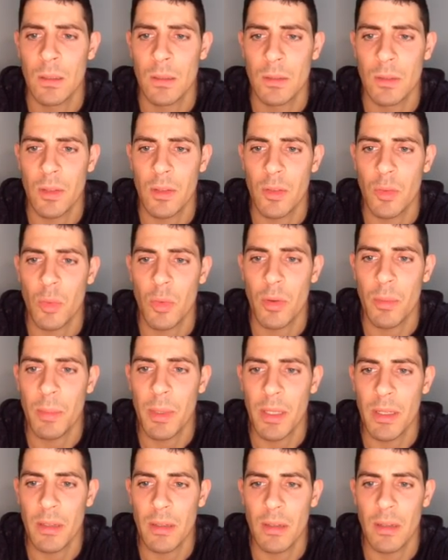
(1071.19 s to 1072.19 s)
So this would have
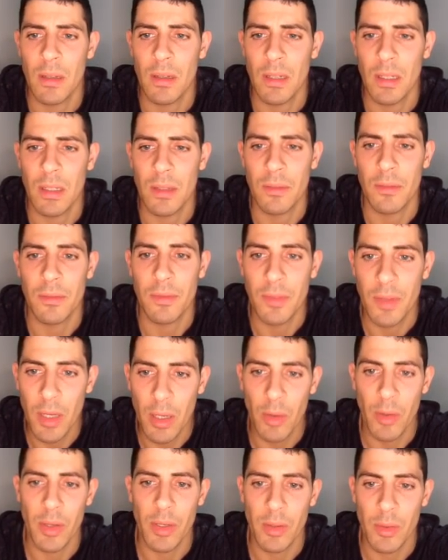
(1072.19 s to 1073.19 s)
been a
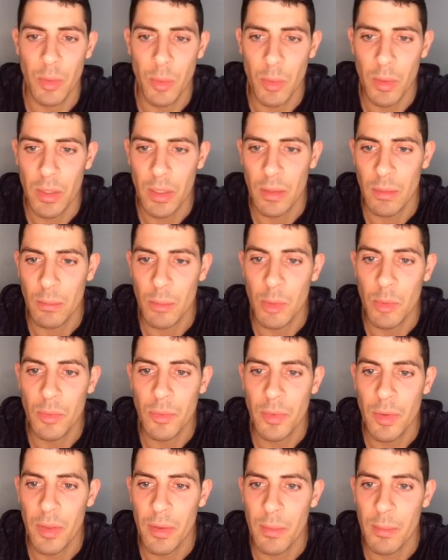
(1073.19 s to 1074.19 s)
very annoying move
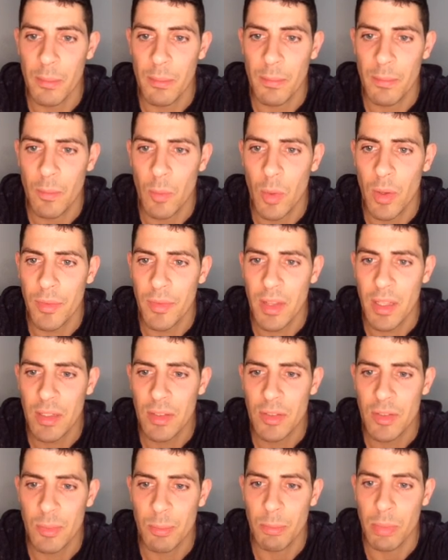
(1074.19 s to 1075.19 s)
for them. What if they
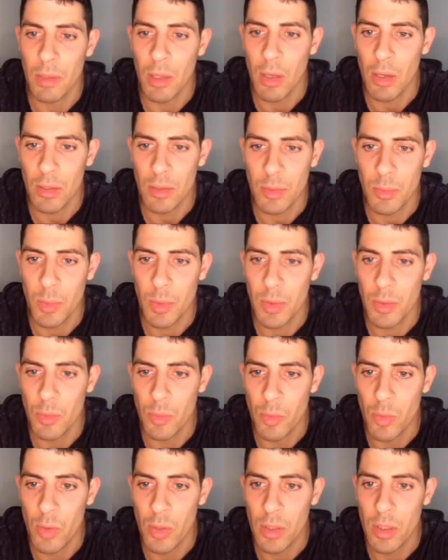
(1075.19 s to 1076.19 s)
just blocked with the
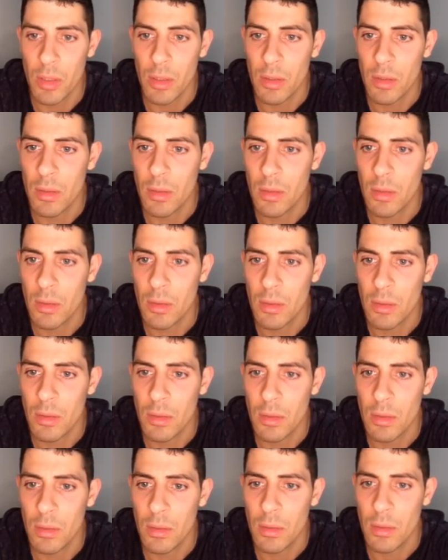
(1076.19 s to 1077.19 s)
rook?
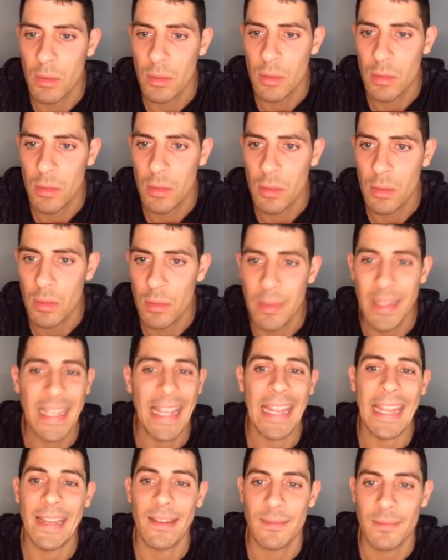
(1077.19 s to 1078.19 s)
They
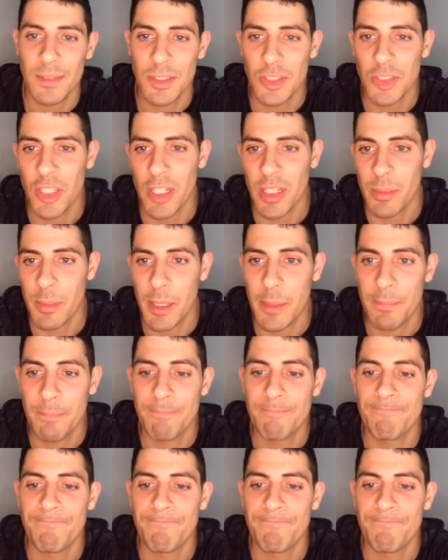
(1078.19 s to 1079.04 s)
can't, it's checkmate.